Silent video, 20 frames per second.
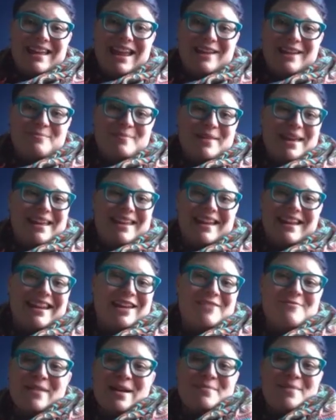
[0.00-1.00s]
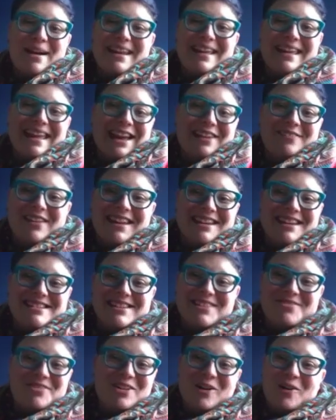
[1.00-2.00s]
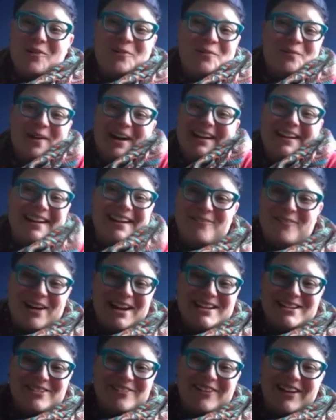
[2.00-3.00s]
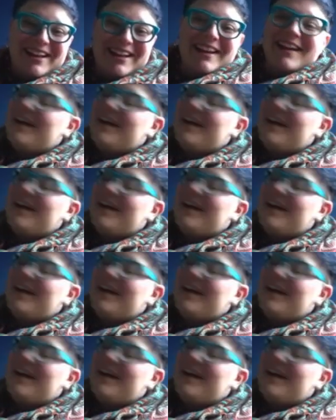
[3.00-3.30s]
If my body can't make it difficult, why do it?